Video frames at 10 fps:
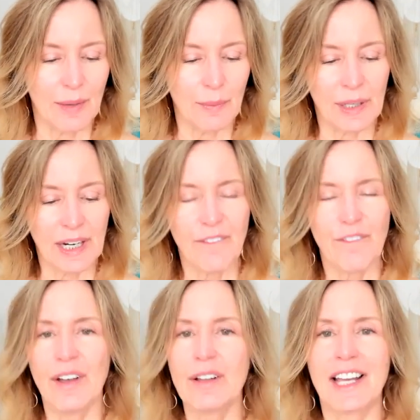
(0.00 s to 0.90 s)
And when I
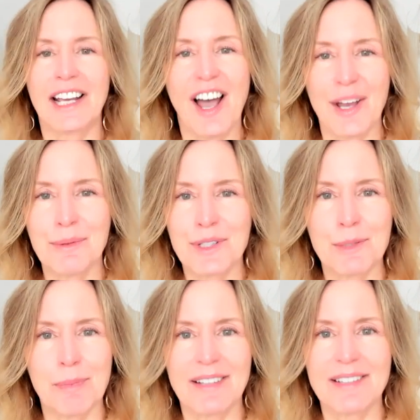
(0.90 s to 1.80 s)
felt like I
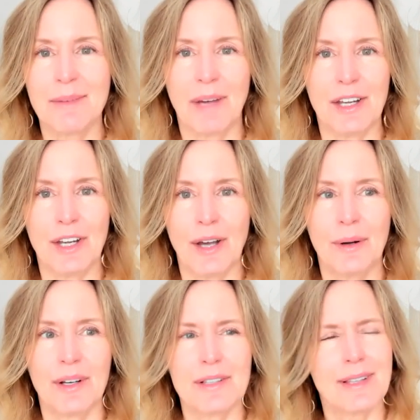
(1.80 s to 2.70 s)
respected my
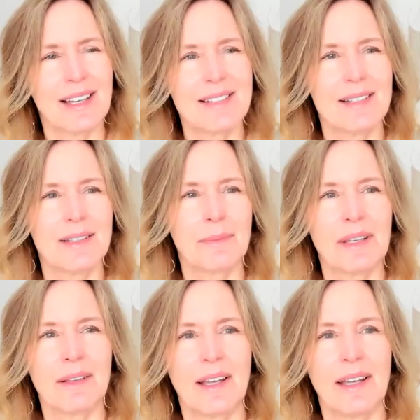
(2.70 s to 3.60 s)
no, because I said
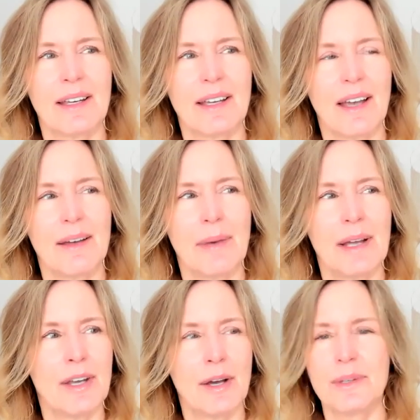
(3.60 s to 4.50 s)
something like,
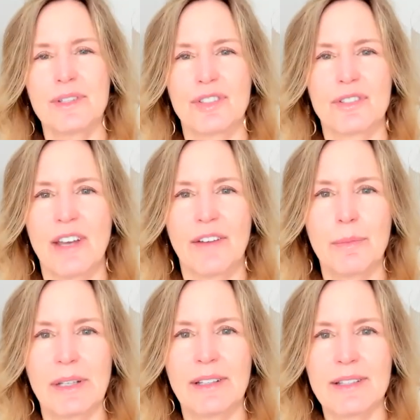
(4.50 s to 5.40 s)
My no has just
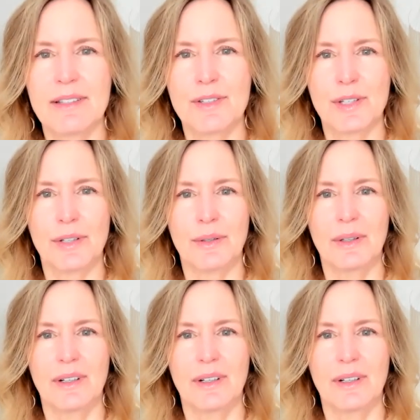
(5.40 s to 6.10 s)
never been listened to.